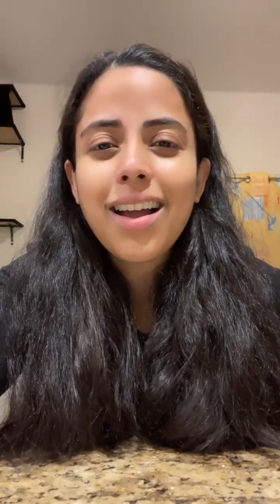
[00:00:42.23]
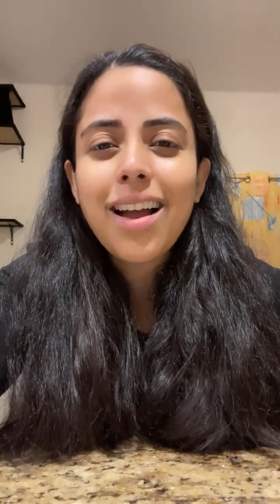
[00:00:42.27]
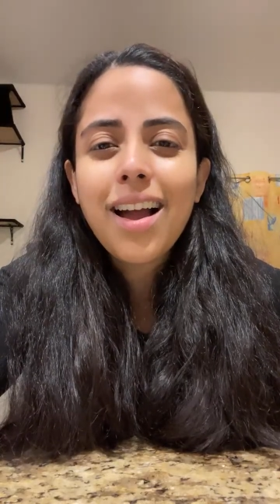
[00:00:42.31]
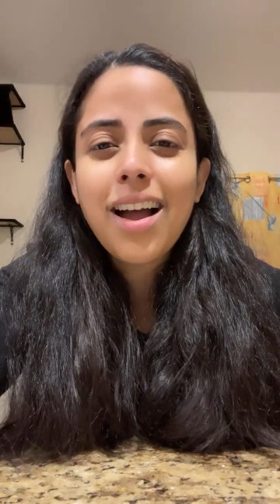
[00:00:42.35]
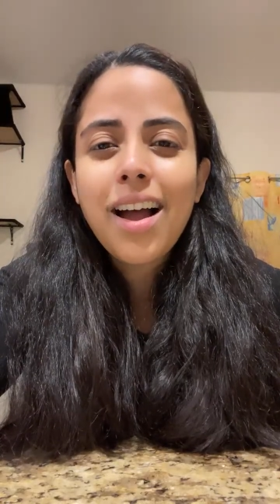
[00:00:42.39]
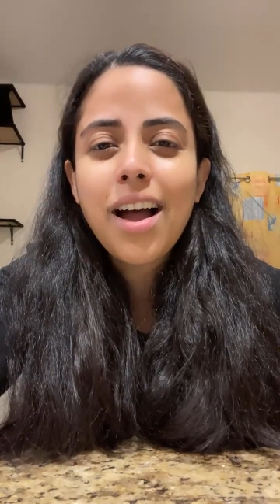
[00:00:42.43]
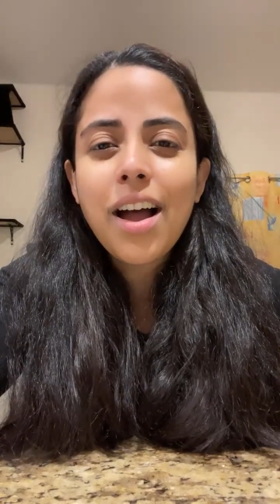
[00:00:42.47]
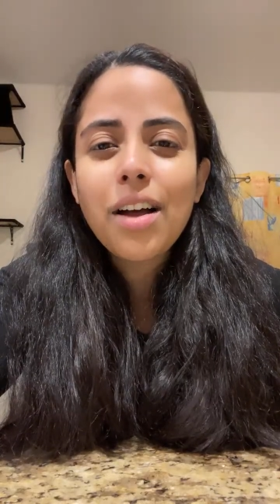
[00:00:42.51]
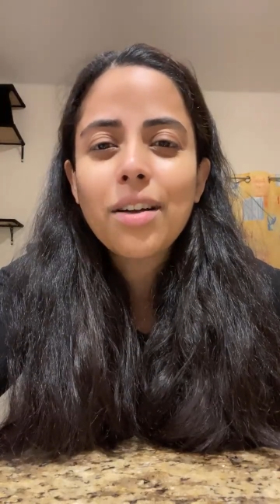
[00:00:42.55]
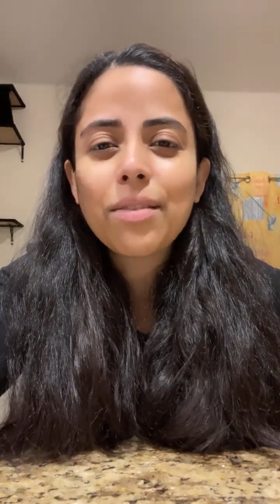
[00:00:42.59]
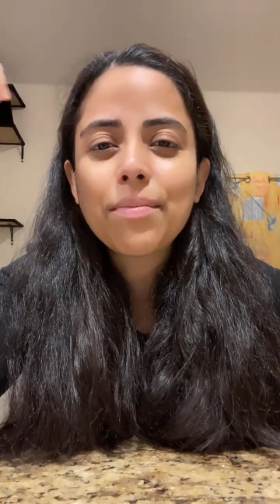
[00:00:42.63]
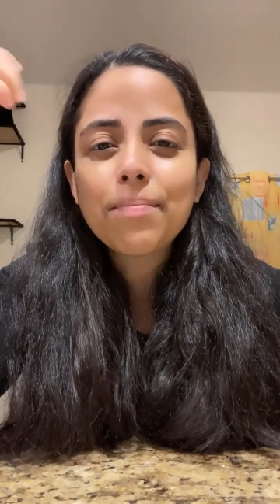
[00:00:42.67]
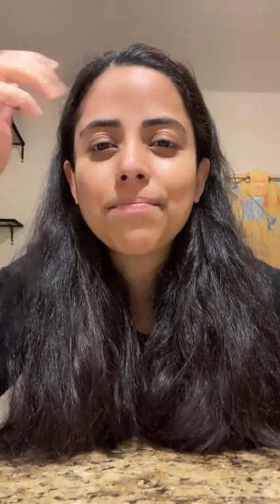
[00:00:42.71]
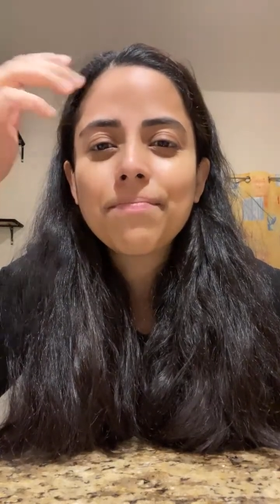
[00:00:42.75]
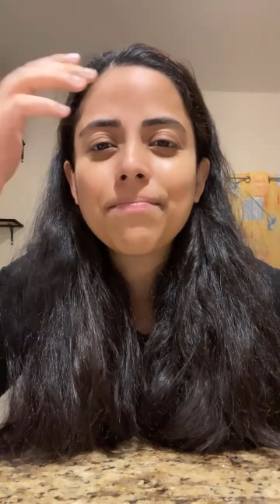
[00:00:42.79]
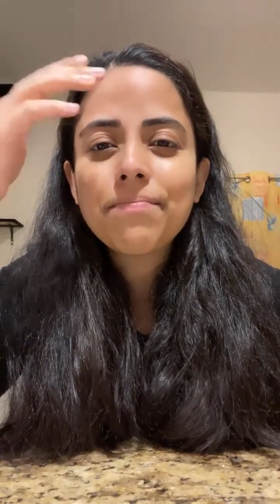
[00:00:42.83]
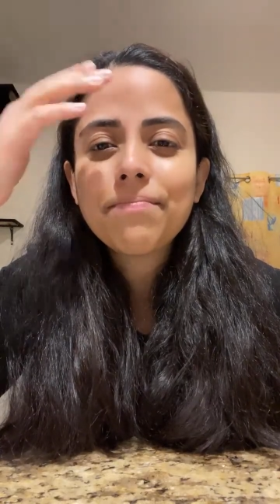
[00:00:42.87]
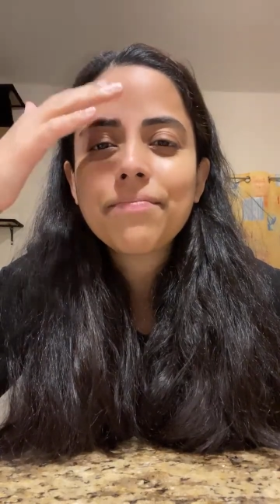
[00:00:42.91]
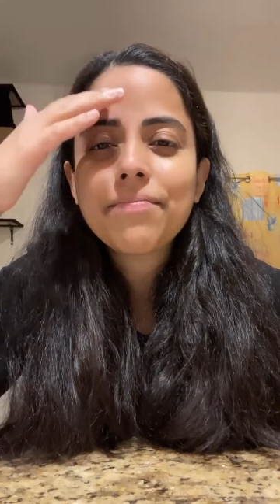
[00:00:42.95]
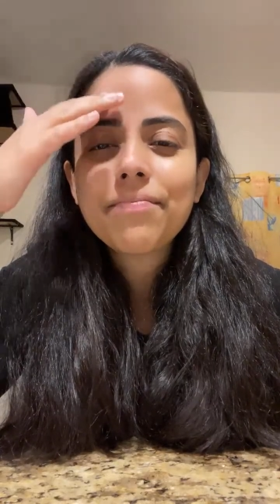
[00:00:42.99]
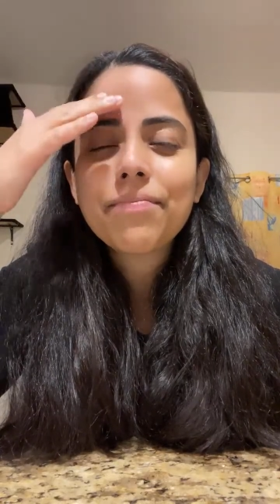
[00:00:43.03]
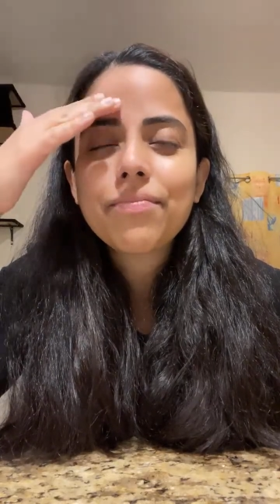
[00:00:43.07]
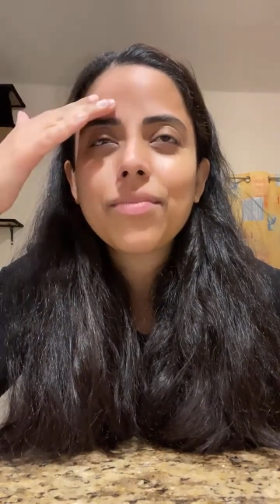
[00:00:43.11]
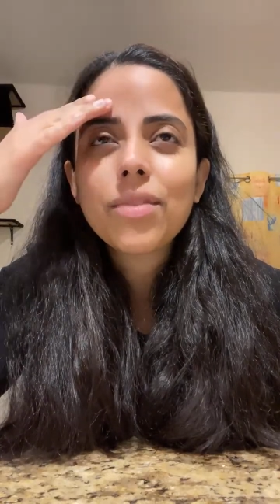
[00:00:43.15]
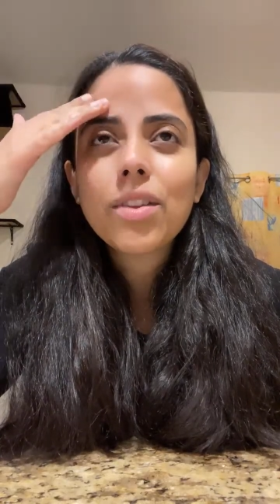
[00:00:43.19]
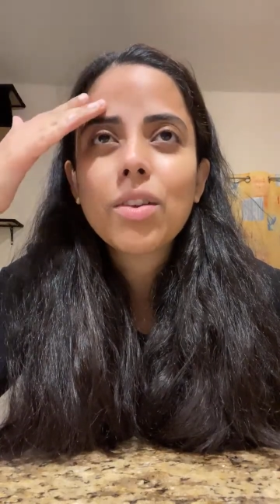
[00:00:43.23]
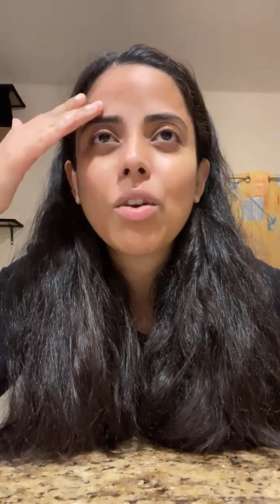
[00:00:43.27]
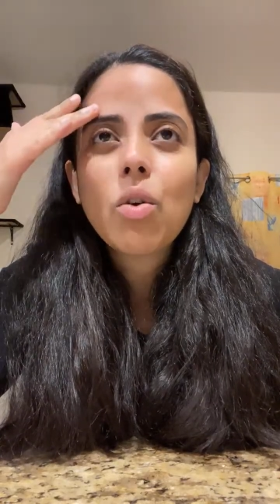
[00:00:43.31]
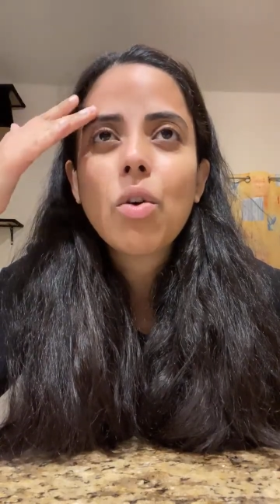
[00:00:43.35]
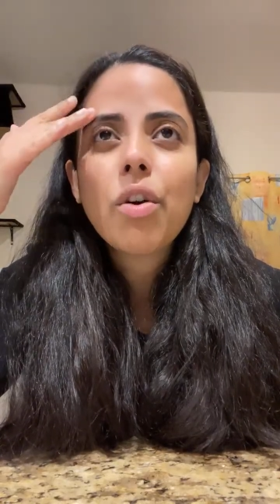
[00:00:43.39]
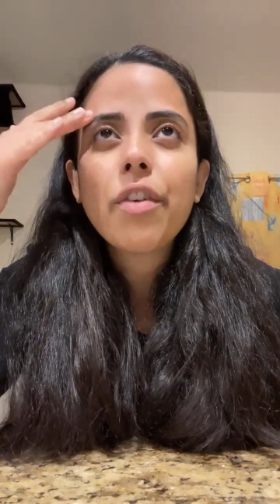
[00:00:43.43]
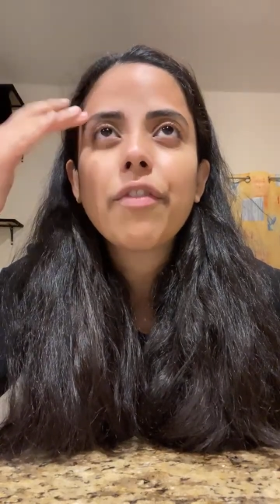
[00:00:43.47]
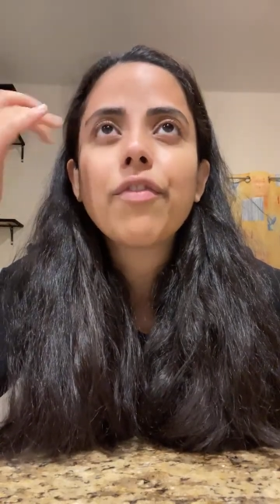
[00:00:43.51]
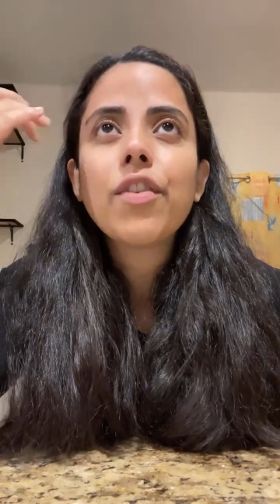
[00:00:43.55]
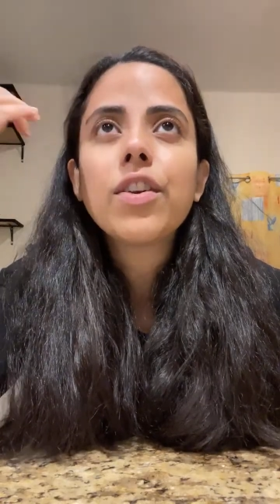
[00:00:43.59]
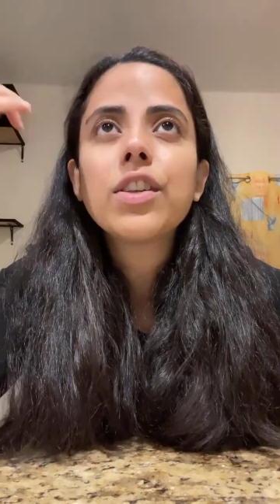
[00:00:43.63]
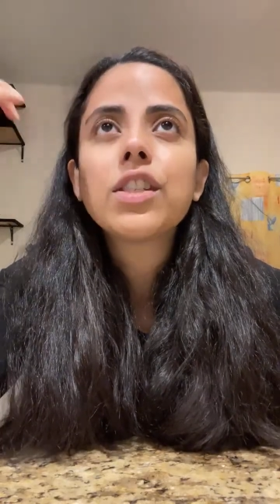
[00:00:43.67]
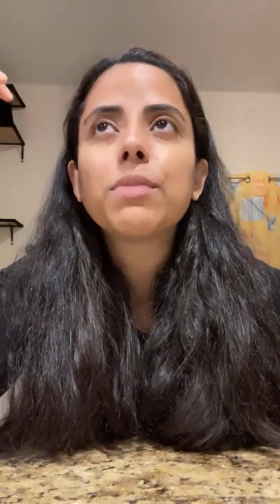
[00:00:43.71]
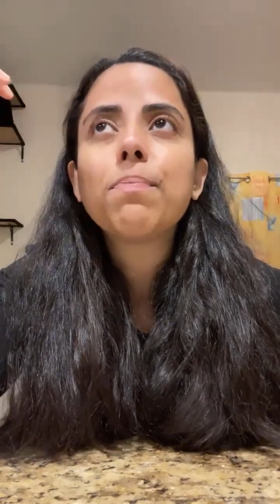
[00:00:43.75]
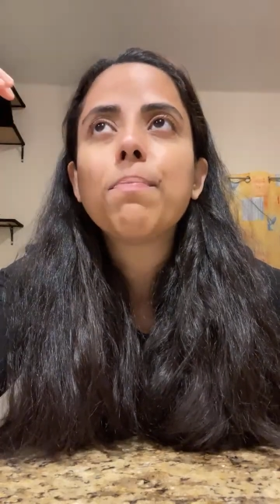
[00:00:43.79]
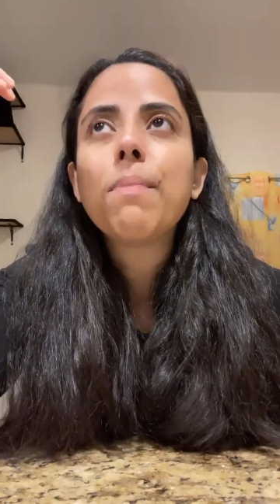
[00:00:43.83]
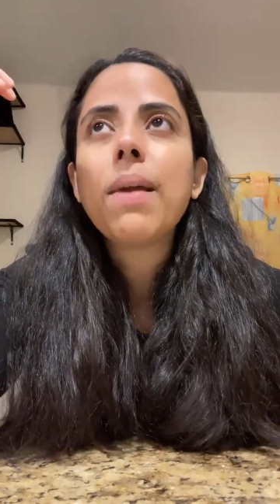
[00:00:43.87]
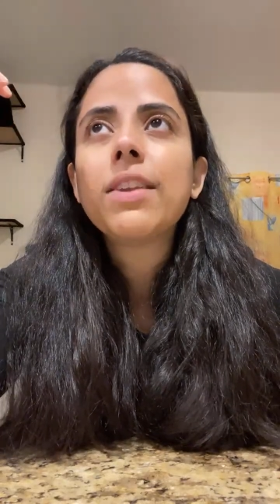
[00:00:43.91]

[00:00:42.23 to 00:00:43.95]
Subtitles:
or first